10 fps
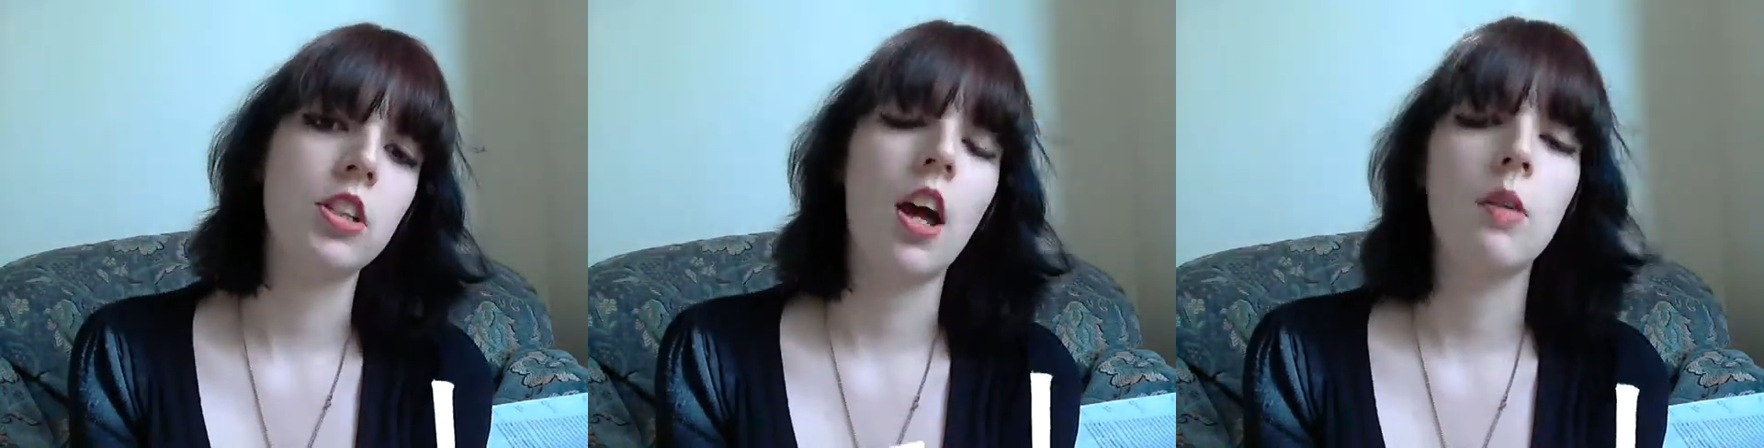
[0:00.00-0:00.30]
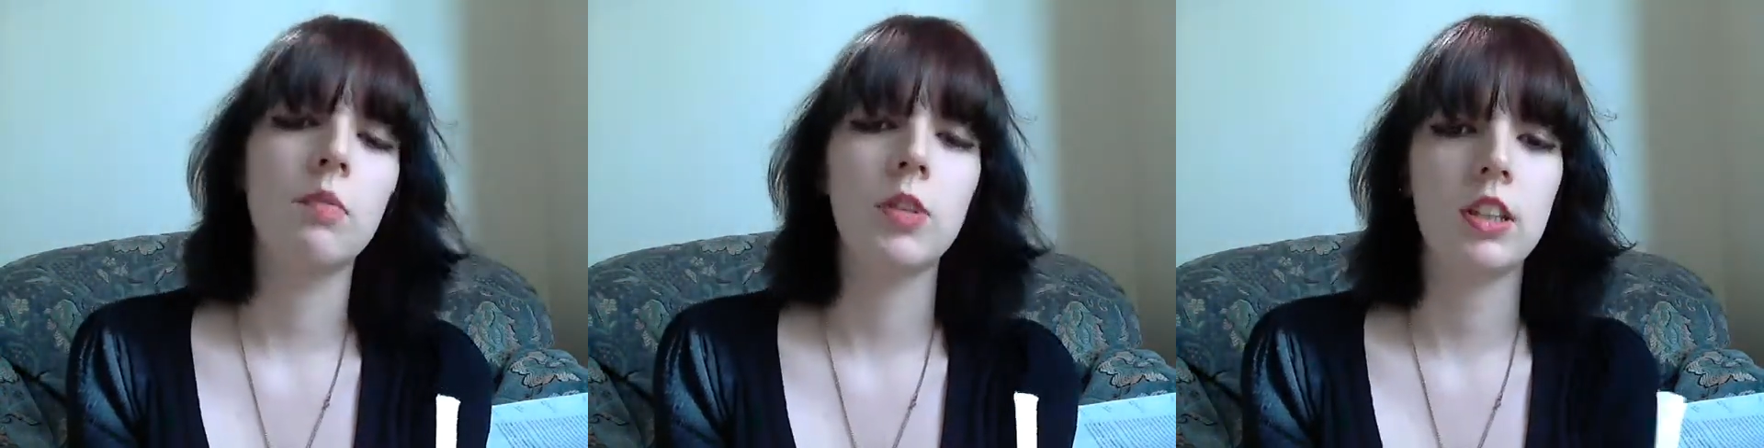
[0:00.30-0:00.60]

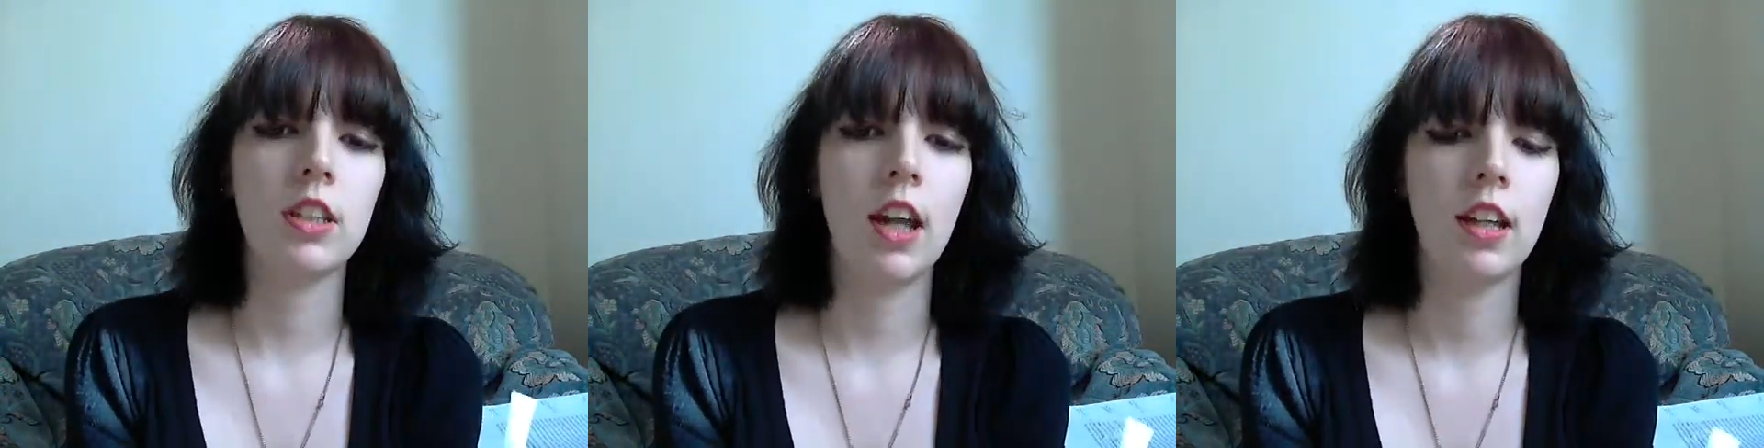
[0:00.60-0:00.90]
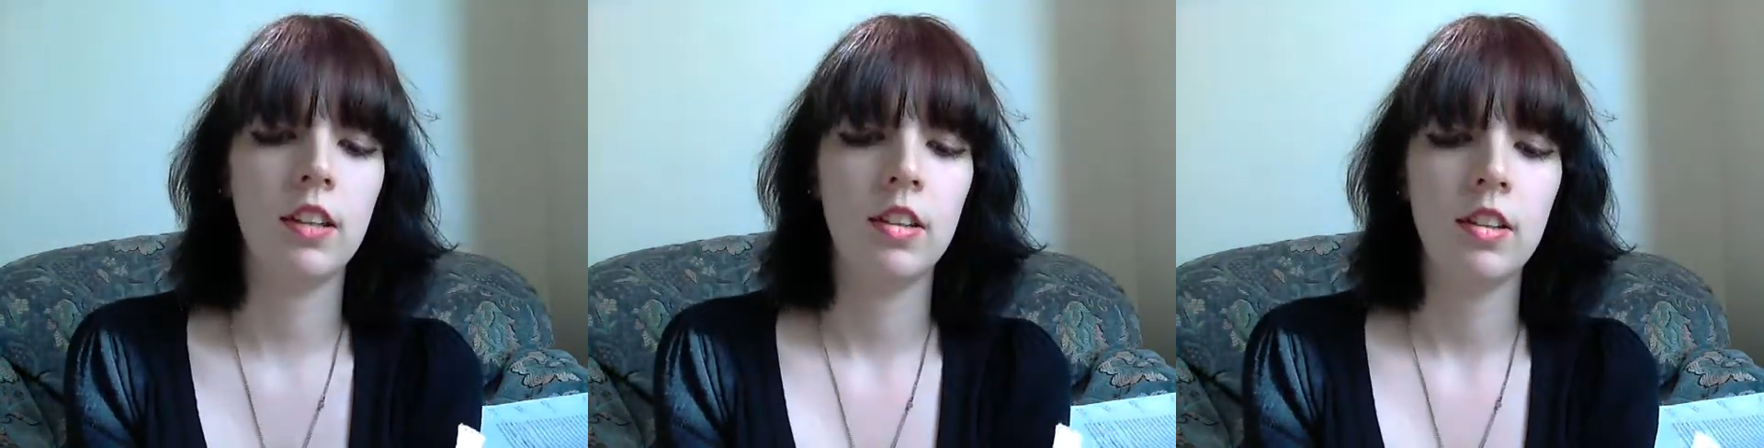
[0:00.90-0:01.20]
I'm just
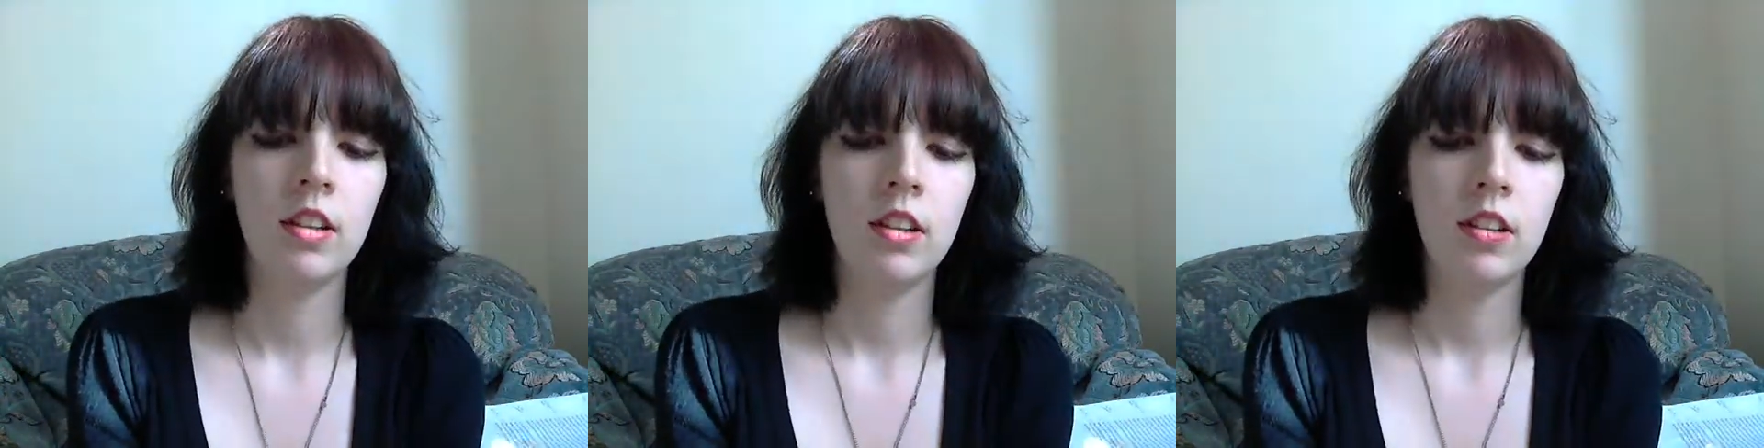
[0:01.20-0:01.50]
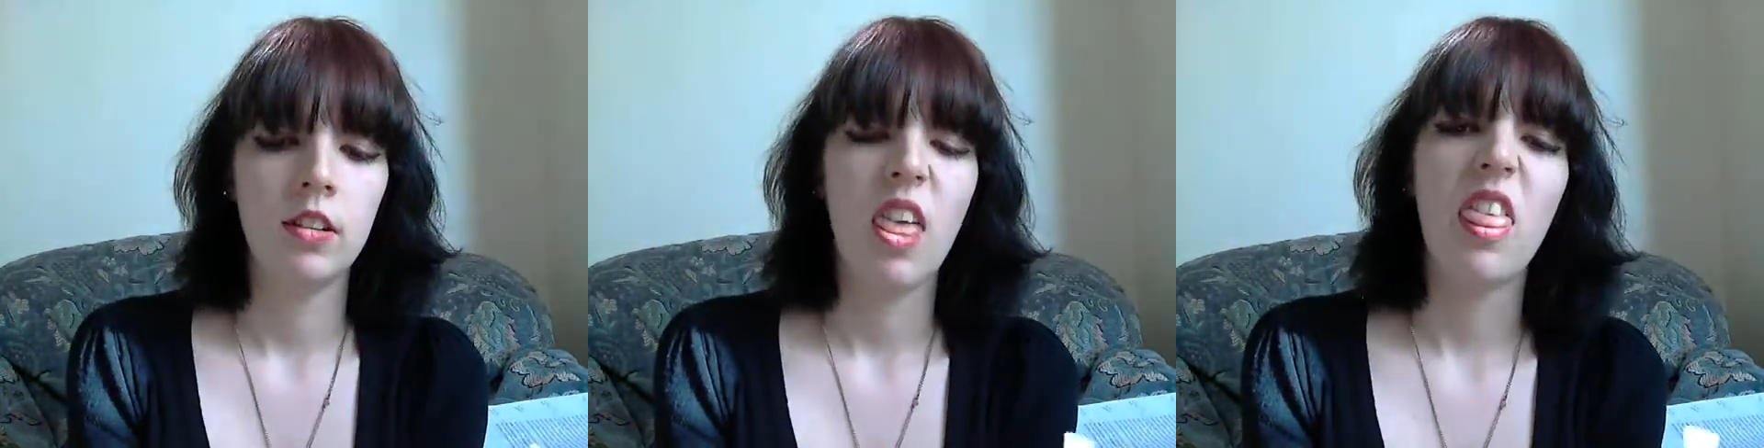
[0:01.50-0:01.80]
saying
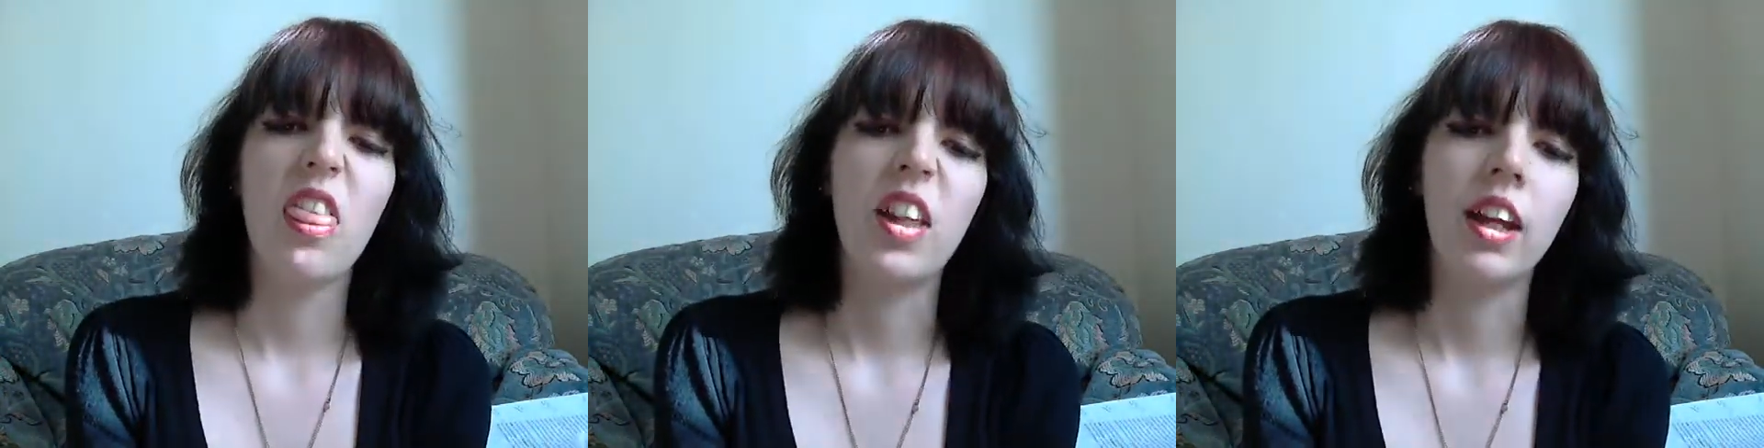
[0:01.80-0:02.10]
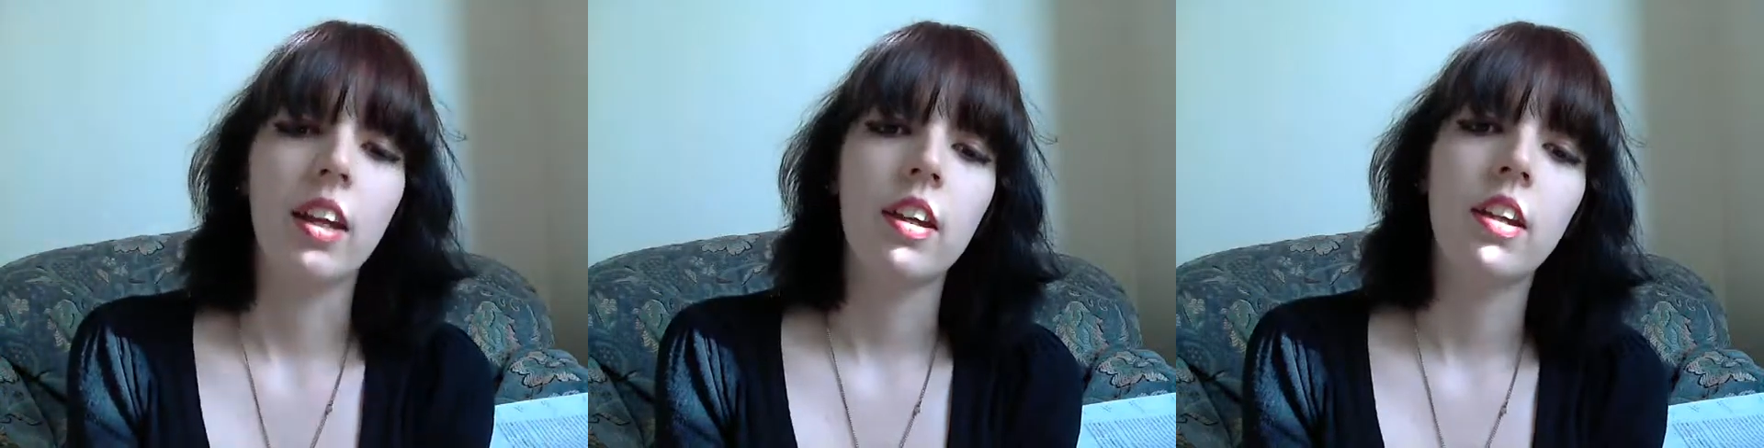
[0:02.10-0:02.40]

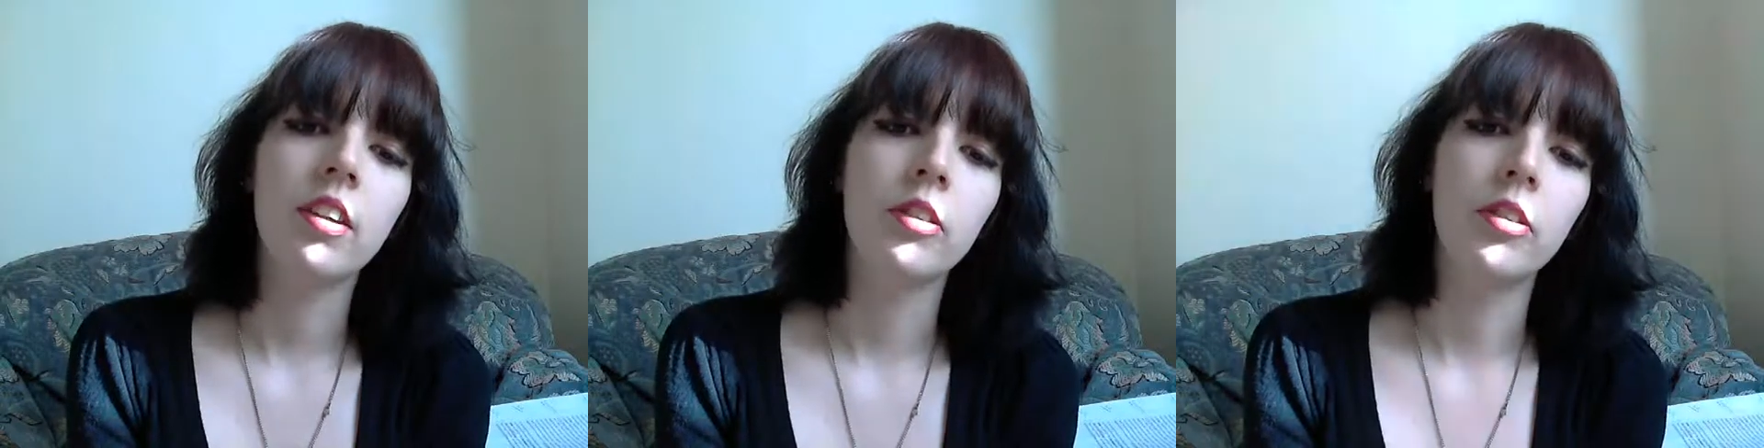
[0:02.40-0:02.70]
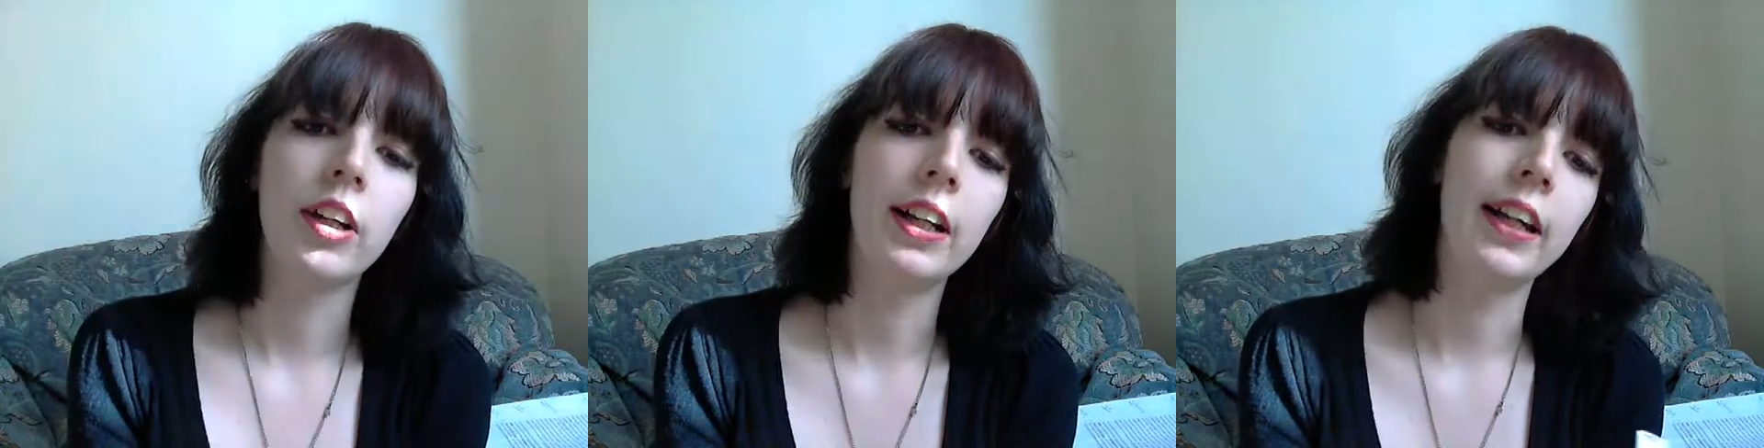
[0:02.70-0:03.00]
think,
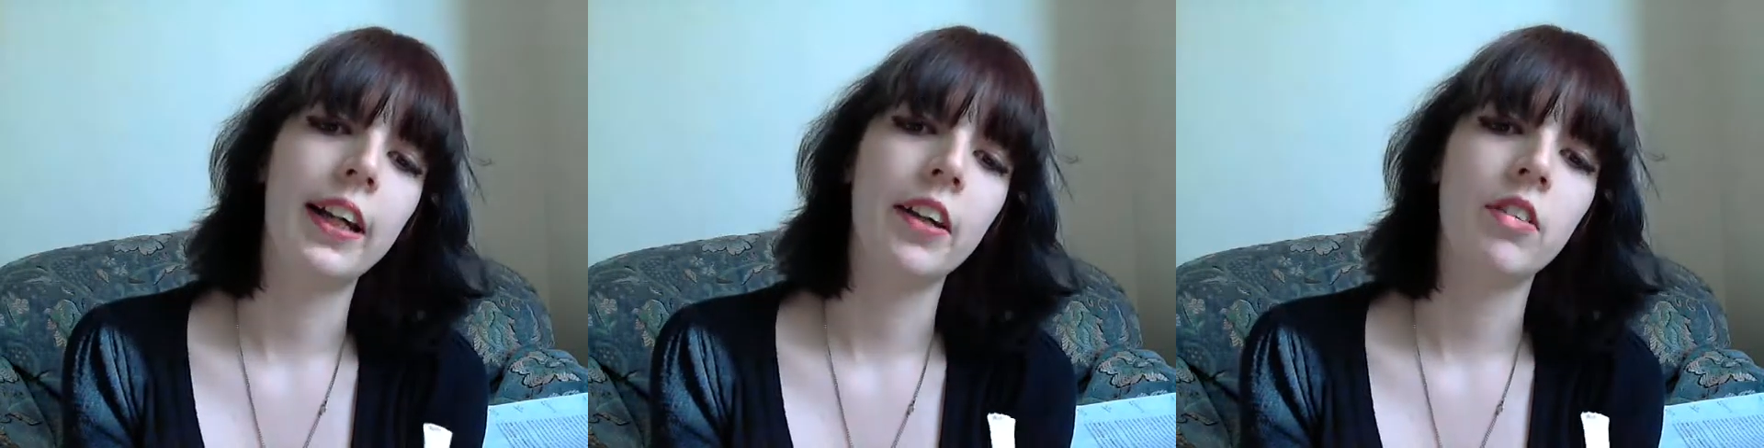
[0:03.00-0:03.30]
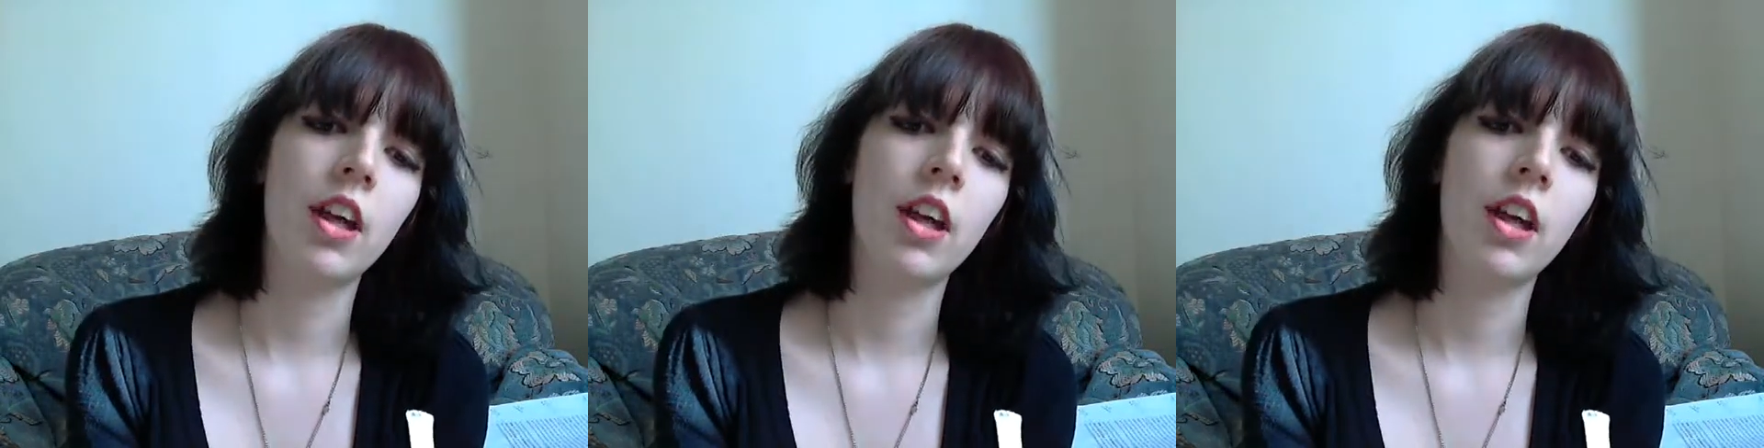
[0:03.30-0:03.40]
really.